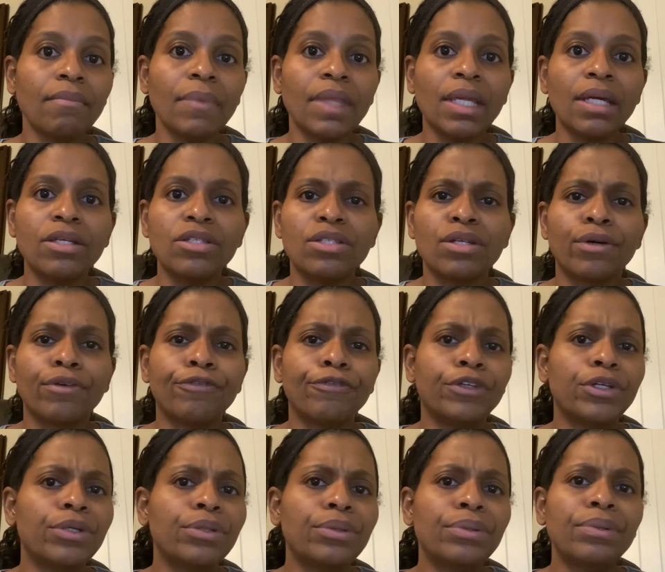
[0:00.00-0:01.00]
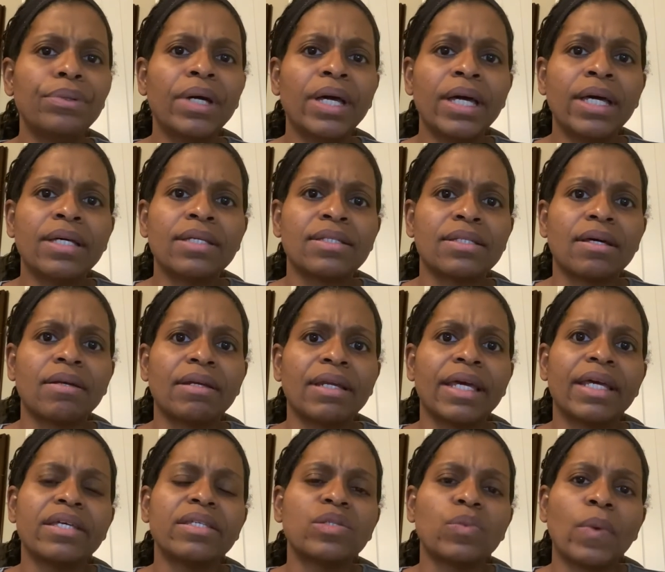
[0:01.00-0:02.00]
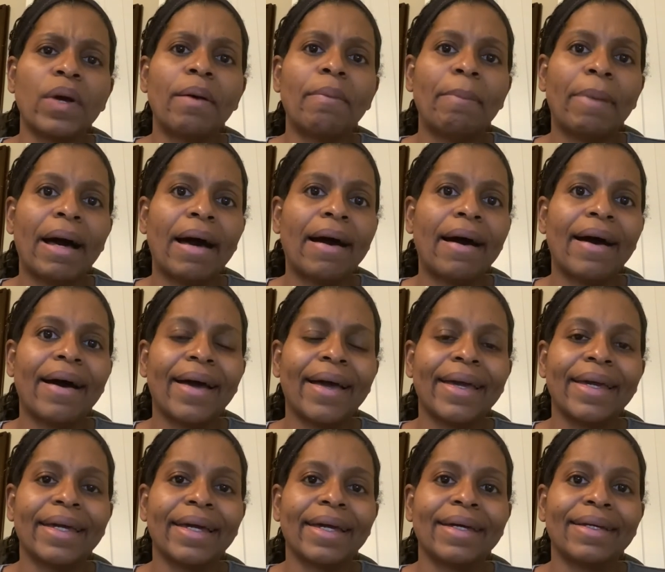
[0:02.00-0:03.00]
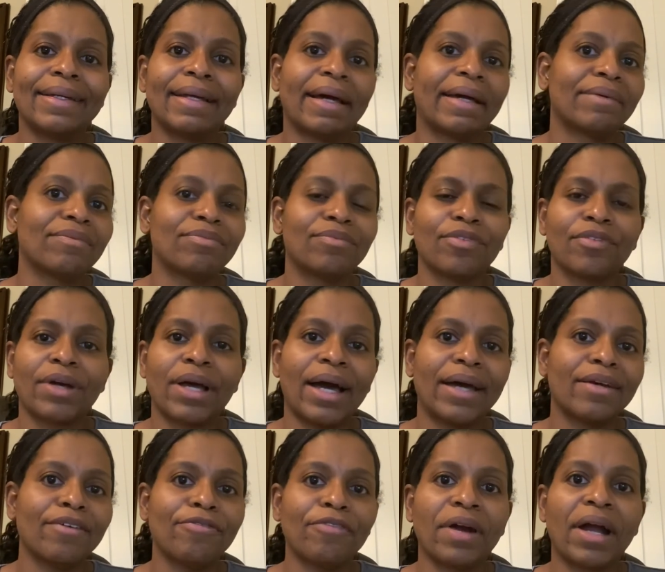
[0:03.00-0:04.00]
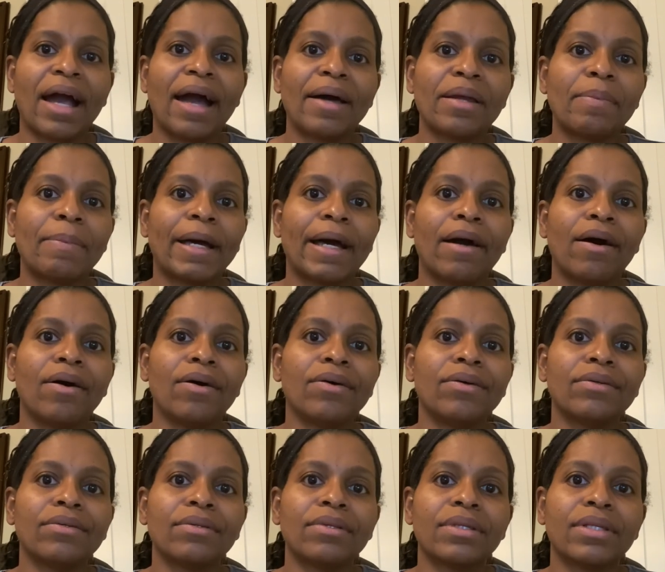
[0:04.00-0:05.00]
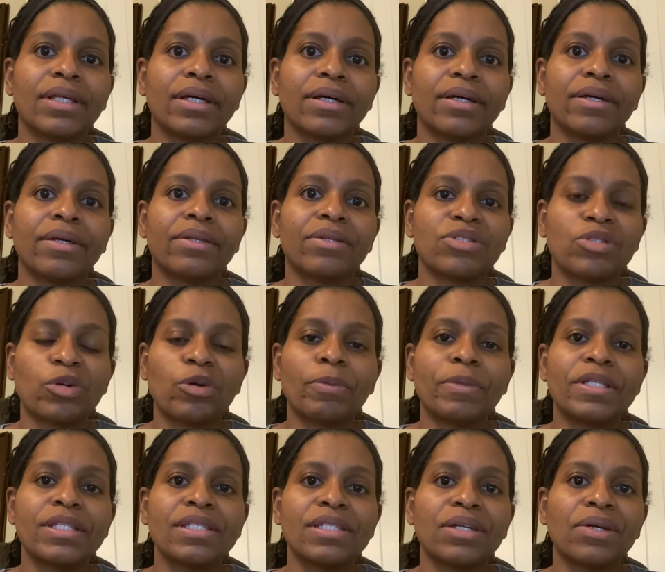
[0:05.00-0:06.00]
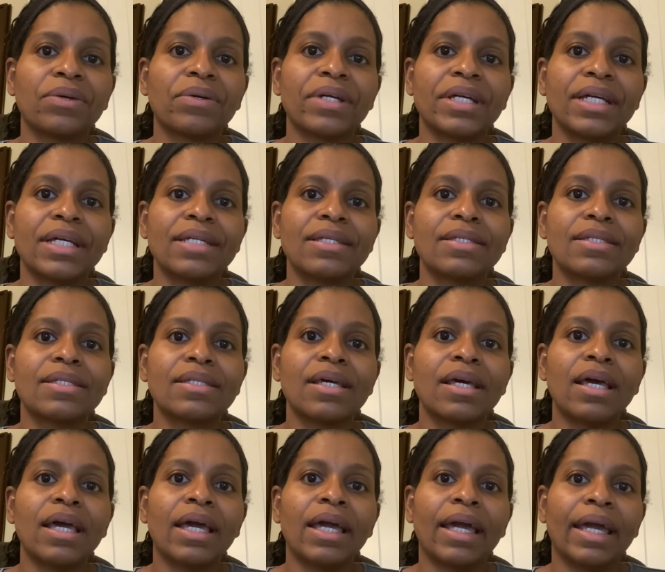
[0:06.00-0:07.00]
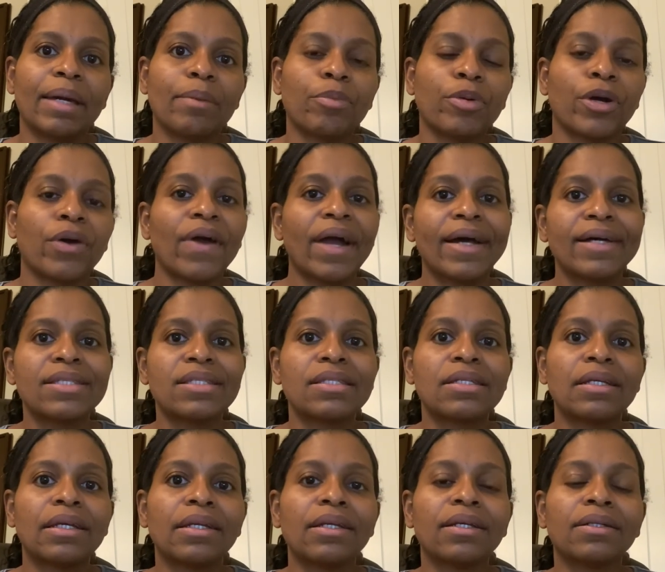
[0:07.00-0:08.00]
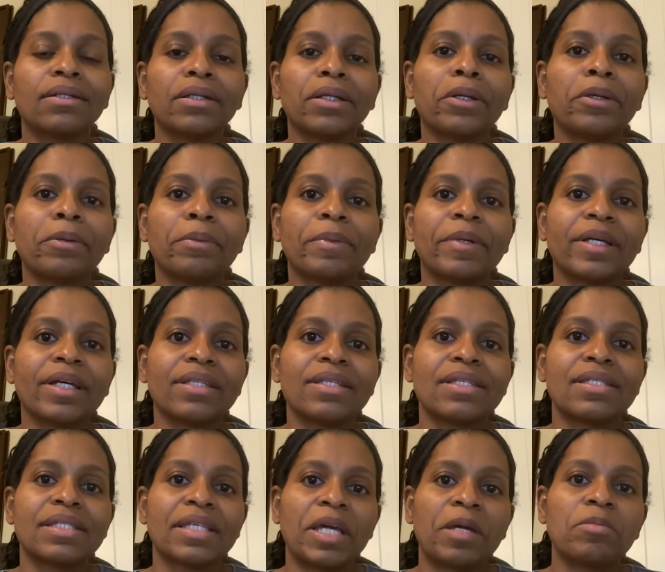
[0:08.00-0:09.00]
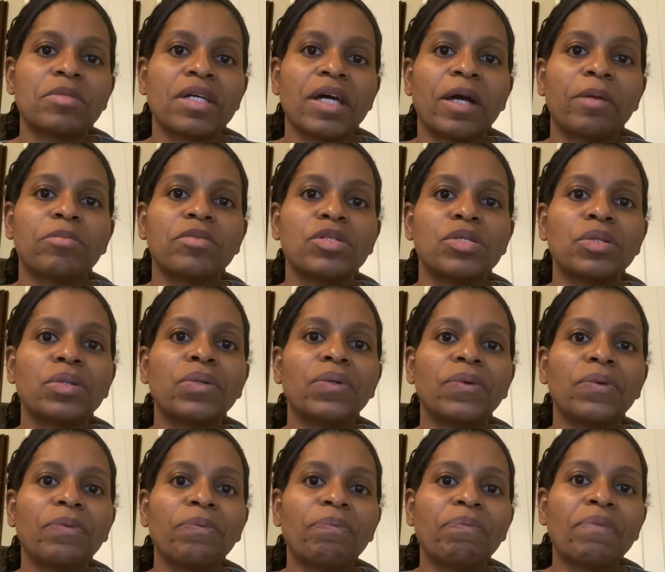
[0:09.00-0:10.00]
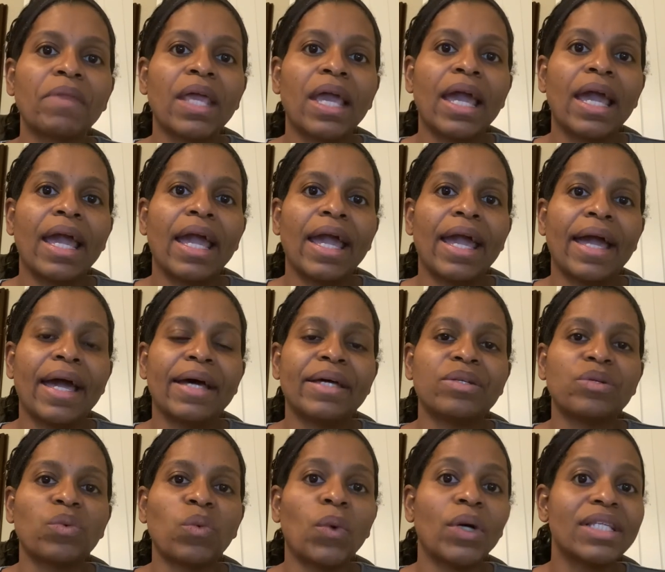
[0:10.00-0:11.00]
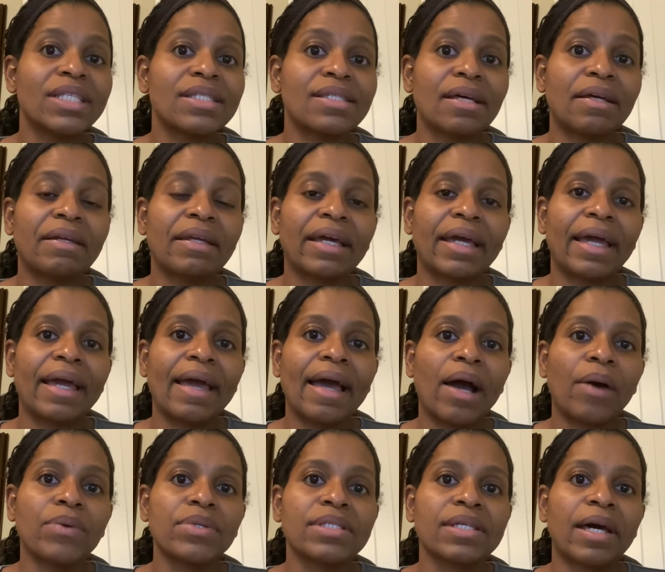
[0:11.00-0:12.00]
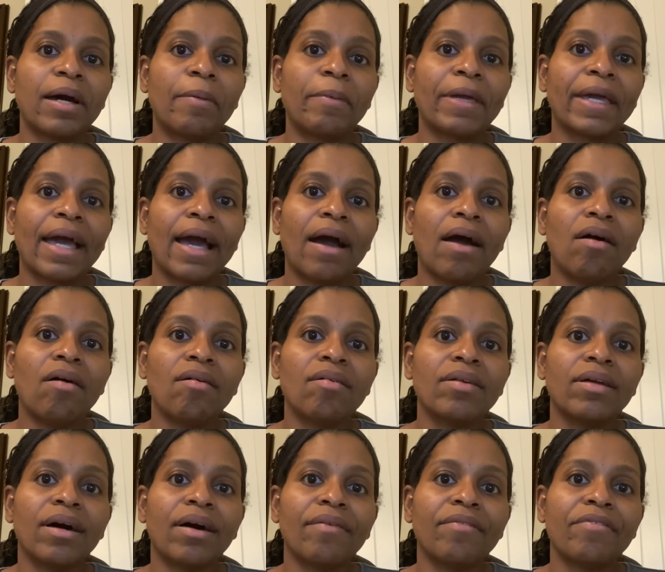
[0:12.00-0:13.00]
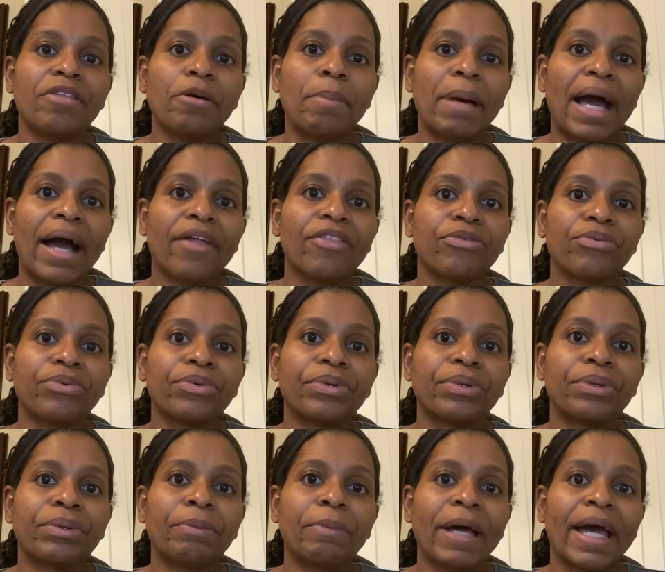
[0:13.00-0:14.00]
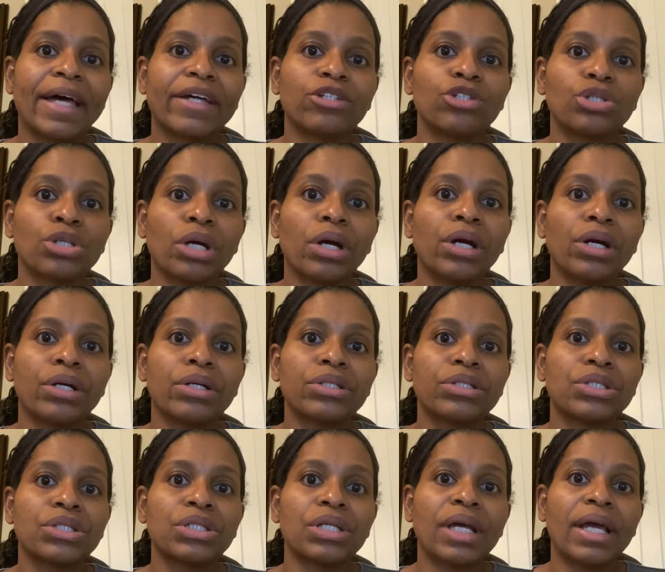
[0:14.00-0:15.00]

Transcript: So a few Sundays went by and I kind of forgot about the sermon series and procrastinated a little bit at the same time too. And one Sunday I was coming out of the bathroom at church.